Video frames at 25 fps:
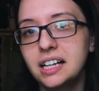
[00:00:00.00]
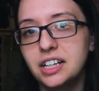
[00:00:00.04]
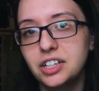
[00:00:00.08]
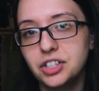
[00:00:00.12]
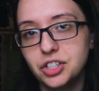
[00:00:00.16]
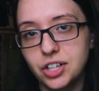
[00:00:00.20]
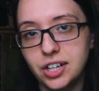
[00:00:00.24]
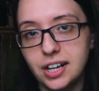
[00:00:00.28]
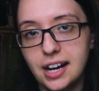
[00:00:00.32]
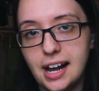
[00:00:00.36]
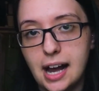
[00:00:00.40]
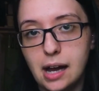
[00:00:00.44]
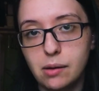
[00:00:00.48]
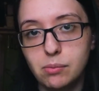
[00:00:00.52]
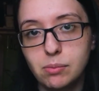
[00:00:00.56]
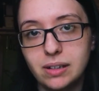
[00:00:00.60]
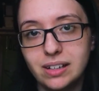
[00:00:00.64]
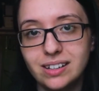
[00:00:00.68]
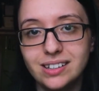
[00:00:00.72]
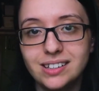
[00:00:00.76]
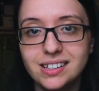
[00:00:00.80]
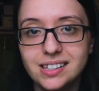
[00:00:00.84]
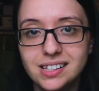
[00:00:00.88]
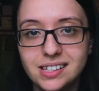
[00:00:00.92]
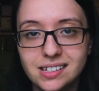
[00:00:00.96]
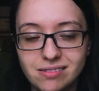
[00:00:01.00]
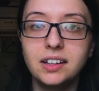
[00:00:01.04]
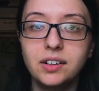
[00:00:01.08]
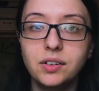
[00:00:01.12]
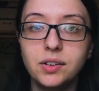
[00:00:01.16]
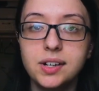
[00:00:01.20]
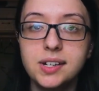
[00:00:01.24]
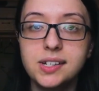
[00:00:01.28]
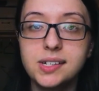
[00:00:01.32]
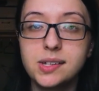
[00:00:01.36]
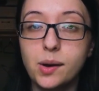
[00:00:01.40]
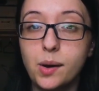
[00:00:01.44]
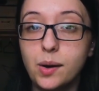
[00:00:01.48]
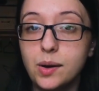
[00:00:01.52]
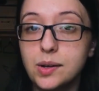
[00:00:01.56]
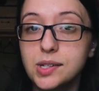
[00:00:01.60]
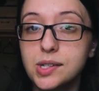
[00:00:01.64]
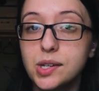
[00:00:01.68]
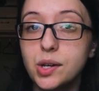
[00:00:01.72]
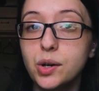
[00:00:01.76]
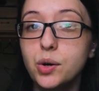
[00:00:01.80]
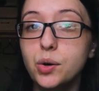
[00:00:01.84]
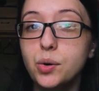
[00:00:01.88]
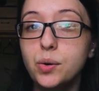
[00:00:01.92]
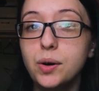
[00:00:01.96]
shit happens. There is
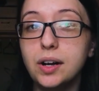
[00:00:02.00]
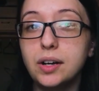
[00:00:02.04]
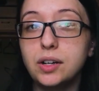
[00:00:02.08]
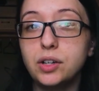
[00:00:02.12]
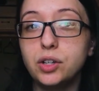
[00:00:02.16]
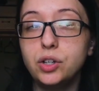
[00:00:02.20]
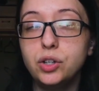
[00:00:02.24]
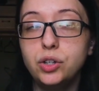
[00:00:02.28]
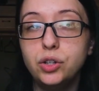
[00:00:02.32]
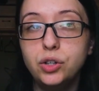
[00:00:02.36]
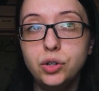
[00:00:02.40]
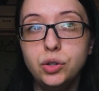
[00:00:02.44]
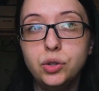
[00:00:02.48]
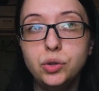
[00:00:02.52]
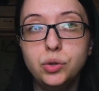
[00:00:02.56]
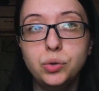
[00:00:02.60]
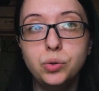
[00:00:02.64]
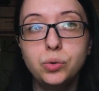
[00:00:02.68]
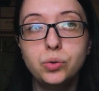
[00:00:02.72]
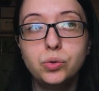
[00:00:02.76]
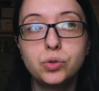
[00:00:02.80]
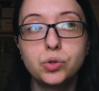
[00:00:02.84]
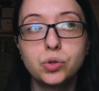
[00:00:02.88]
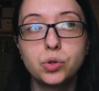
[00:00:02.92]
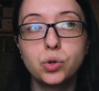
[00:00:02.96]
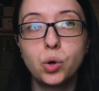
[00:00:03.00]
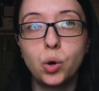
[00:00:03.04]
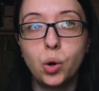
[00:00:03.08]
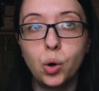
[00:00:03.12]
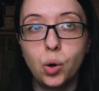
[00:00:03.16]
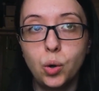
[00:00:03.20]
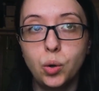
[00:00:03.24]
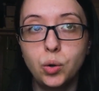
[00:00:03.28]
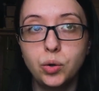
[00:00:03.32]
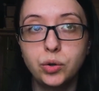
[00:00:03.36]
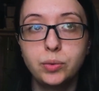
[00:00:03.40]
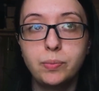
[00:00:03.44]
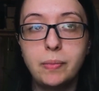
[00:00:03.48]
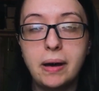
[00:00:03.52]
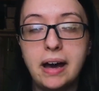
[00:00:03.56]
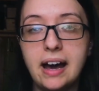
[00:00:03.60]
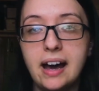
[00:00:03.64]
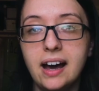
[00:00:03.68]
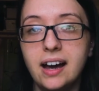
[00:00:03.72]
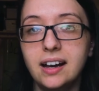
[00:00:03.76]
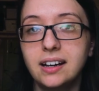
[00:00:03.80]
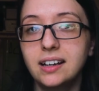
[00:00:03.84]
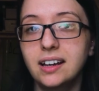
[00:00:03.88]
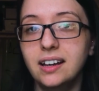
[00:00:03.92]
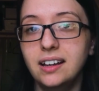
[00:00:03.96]
also a huge cold
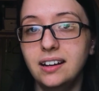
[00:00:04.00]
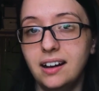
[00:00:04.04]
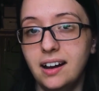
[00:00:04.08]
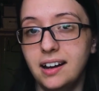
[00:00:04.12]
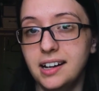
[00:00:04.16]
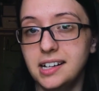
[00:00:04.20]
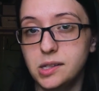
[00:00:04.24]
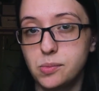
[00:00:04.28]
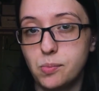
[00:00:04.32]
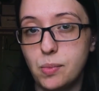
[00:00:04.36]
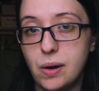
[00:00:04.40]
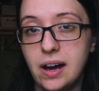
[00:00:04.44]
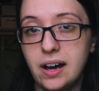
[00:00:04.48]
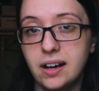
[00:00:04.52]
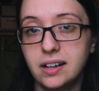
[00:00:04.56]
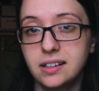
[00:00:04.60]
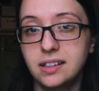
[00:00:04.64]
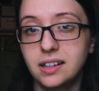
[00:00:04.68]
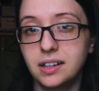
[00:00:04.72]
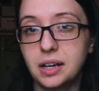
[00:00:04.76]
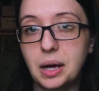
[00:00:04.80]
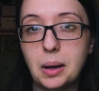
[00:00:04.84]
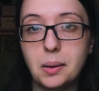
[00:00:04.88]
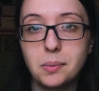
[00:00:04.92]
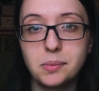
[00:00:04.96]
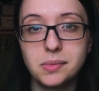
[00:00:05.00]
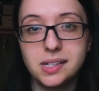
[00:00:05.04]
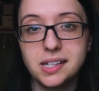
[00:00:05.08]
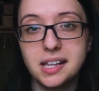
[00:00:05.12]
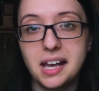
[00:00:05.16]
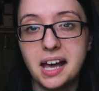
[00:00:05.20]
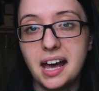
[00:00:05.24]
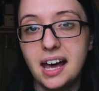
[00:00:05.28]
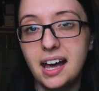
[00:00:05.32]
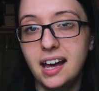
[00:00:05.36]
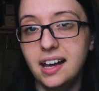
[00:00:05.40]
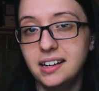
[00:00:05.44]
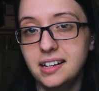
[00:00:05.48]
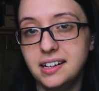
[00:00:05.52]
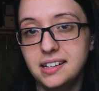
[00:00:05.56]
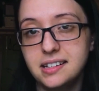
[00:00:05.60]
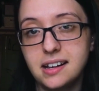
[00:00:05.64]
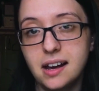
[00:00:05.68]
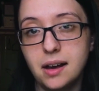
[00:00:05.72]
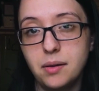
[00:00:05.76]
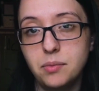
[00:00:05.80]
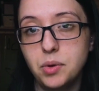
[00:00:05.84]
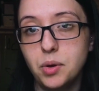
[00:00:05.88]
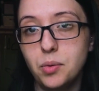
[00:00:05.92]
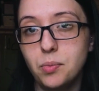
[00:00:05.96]
bag and ice pack that comes
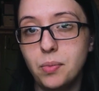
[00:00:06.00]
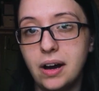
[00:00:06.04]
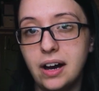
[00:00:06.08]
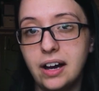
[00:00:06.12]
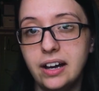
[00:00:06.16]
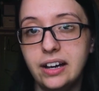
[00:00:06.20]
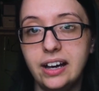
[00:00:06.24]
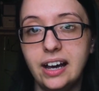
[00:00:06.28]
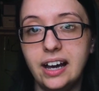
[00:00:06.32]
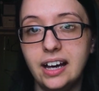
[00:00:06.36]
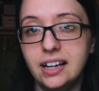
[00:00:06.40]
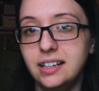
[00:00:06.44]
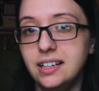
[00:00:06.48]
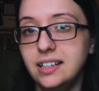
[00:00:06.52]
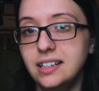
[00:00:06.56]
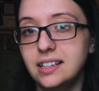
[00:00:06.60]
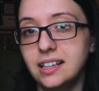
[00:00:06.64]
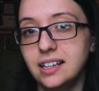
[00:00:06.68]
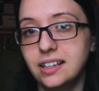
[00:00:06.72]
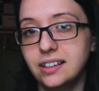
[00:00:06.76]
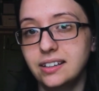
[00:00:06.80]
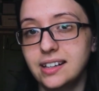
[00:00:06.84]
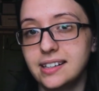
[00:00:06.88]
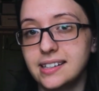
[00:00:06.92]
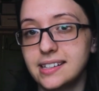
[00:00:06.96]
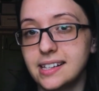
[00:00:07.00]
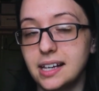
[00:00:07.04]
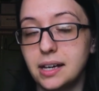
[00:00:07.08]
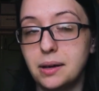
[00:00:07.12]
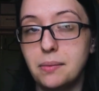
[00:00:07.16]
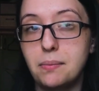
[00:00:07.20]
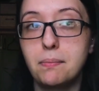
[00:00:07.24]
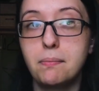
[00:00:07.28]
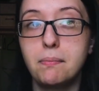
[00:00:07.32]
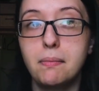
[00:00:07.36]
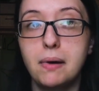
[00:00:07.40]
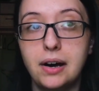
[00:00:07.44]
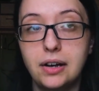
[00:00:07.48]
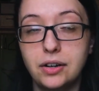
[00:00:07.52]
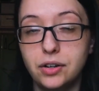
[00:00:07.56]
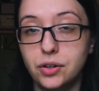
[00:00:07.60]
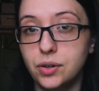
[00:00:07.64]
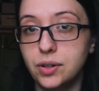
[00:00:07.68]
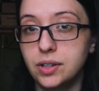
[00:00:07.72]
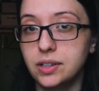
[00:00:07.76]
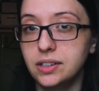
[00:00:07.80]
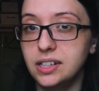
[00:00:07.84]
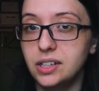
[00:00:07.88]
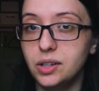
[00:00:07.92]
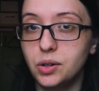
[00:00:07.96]
anytime you buy anything that's like
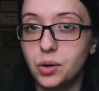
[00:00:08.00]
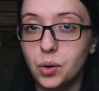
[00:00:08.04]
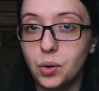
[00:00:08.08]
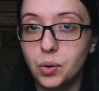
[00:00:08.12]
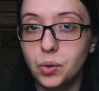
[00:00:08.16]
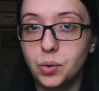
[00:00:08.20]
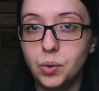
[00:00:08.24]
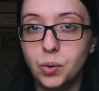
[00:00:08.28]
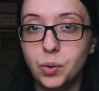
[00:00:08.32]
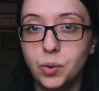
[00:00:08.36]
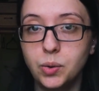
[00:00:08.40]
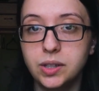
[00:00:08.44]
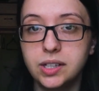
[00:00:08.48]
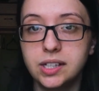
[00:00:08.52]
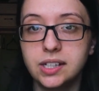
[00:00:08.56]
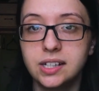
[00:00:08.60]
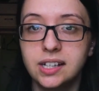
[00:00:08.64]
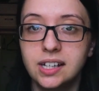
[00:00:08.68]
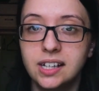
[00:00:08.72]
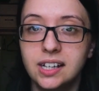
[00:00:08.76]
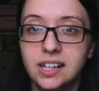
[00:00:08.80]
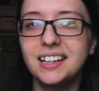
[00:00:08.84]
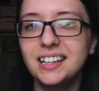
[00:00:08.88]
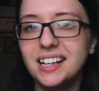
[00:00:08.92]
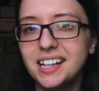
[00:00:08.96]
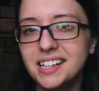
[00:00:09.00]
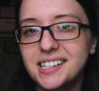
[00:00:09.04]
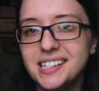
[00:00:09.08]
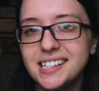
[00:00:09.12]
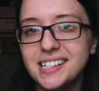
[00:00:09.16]
moderately cold. And